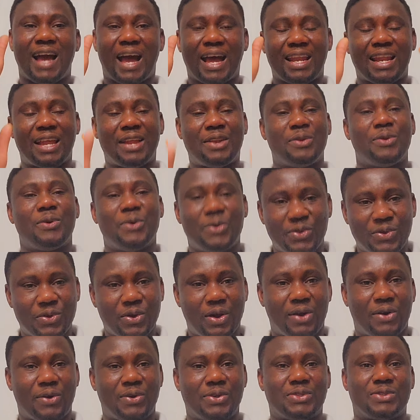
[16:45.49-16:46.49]
And I know
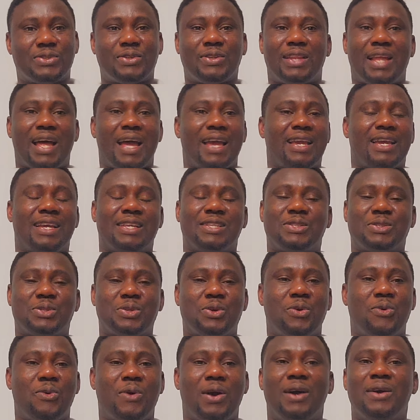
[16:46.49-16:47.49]
you are going to like it
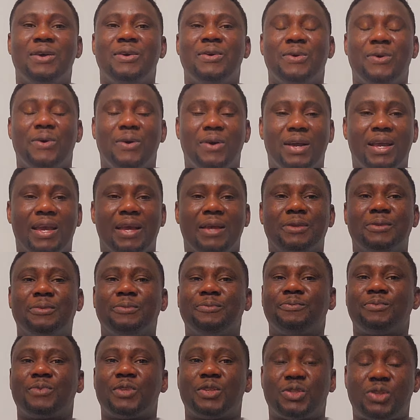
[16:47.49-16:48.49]
so well. Okay.
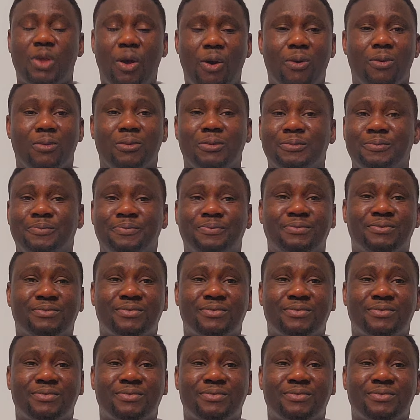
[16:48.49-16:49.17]
So